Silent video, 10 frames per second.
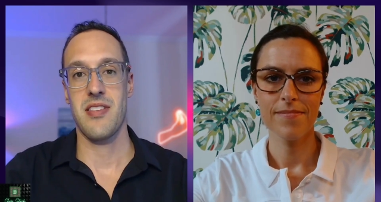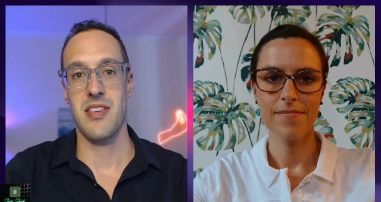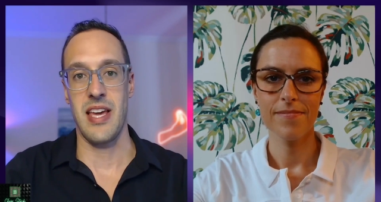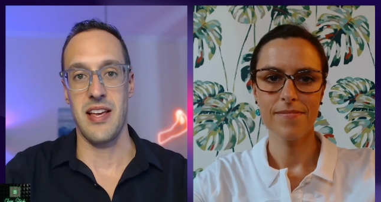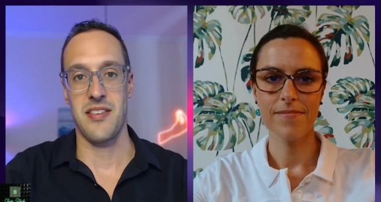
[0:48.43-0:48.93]

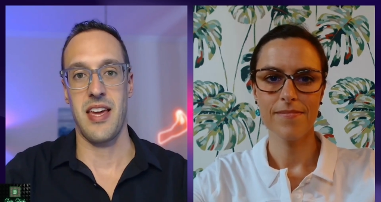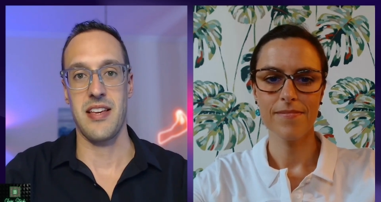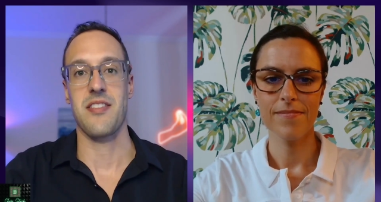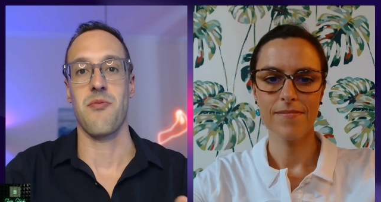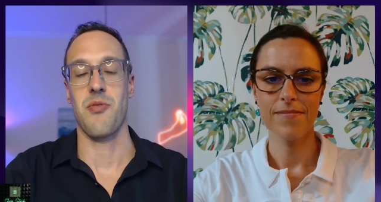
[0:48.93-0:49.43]
Speaker 1: Yes,
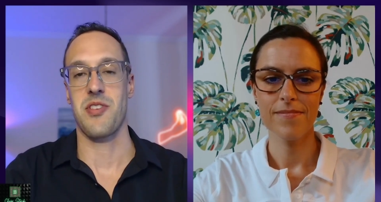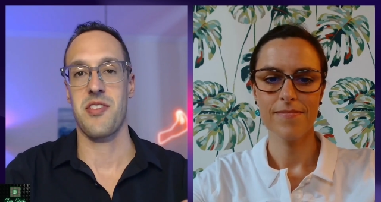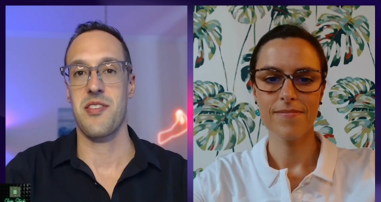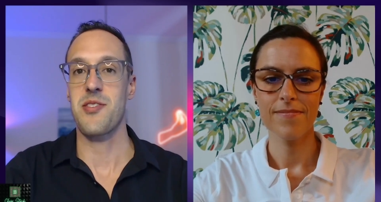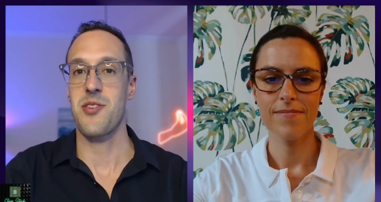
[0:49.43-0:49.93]
Casey, let's
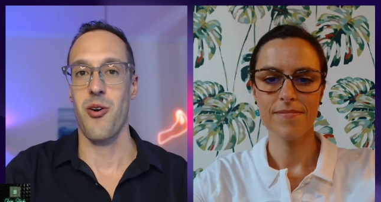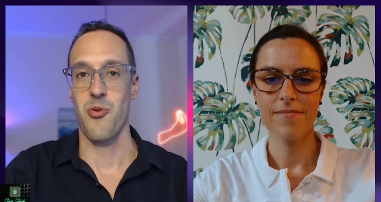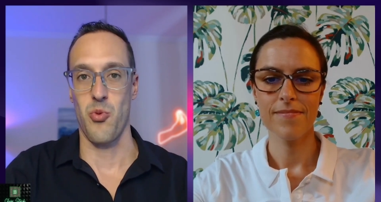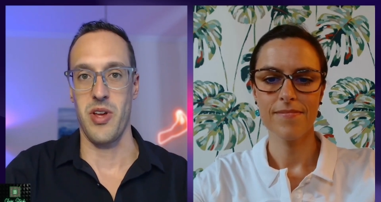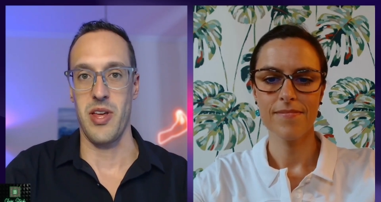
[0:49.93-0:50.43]

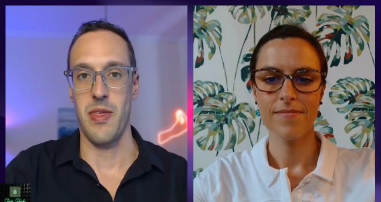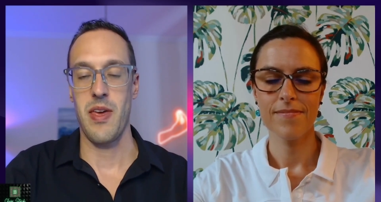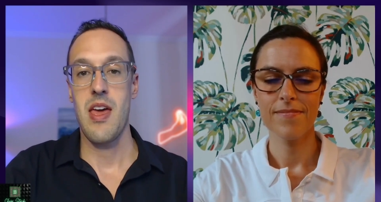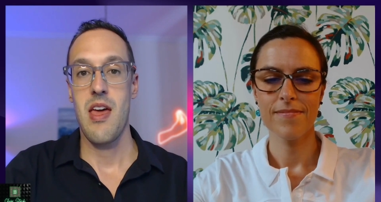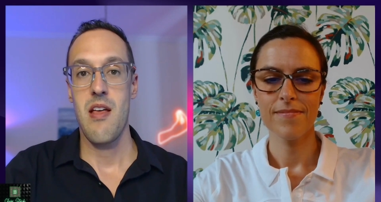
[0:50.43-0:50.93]
start with
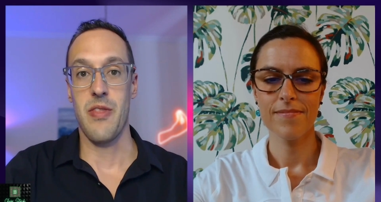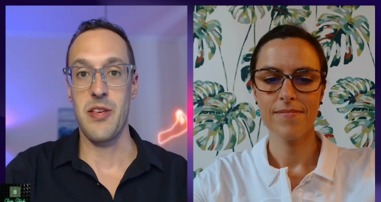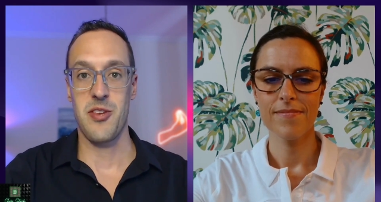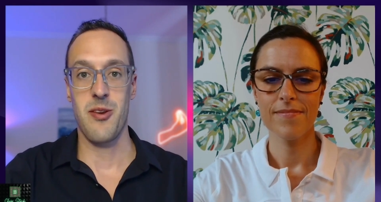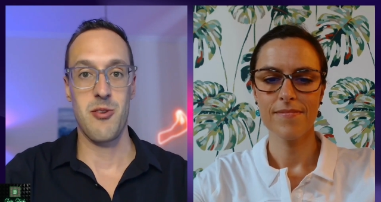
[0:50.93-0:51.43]

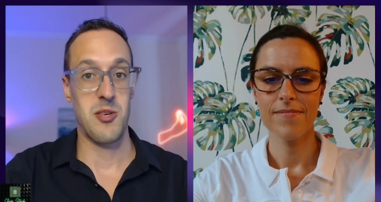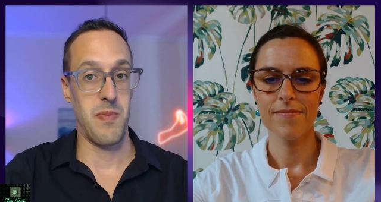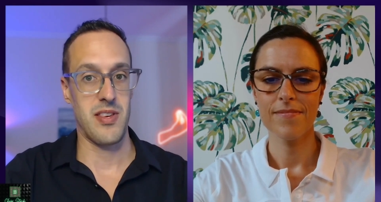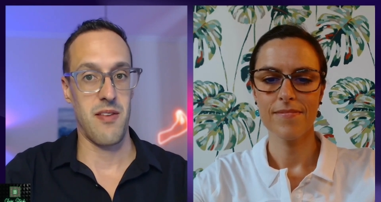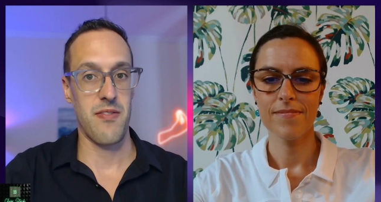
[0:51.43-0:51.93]
this news
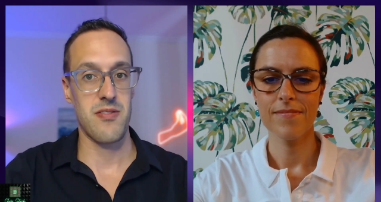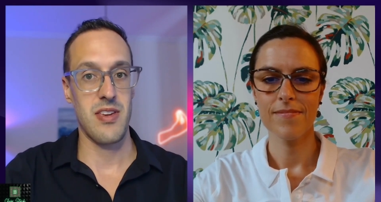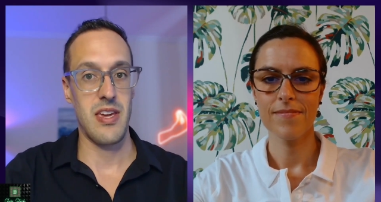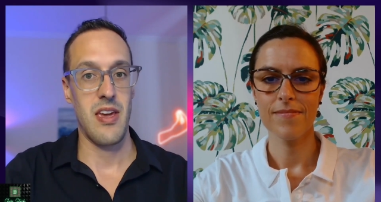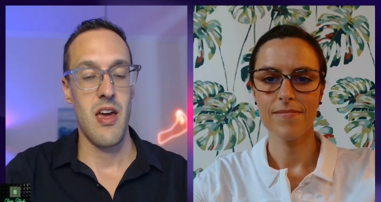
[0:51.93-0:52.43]

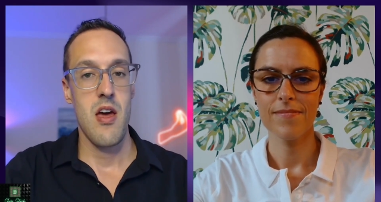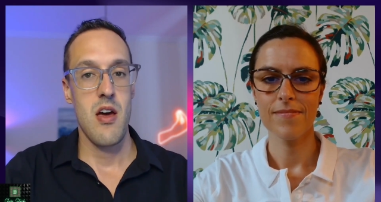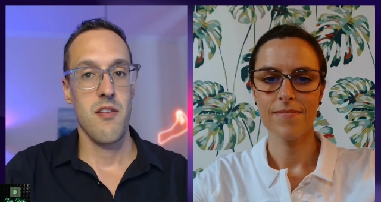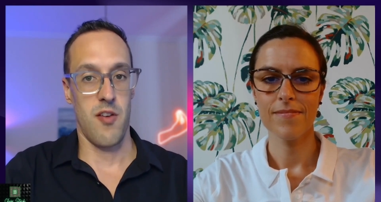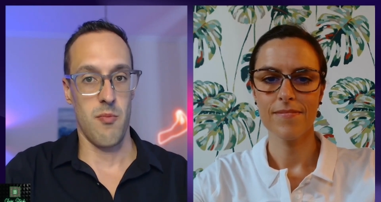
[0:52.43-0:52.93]
specifically
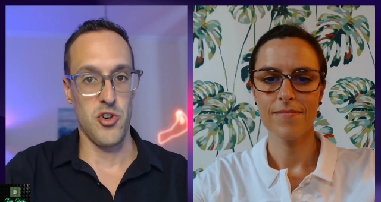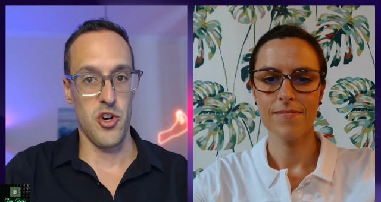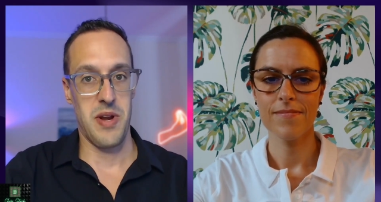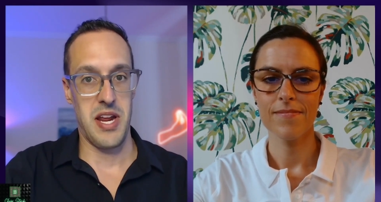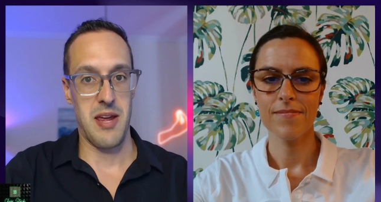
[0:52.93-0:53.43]
from
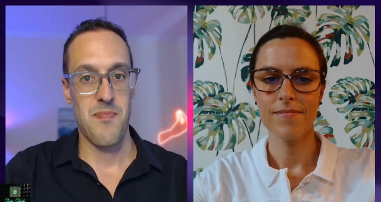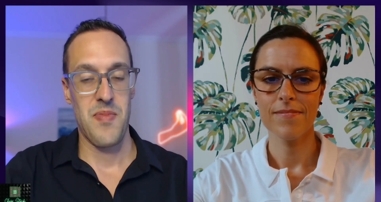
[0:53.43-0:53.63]
Germany.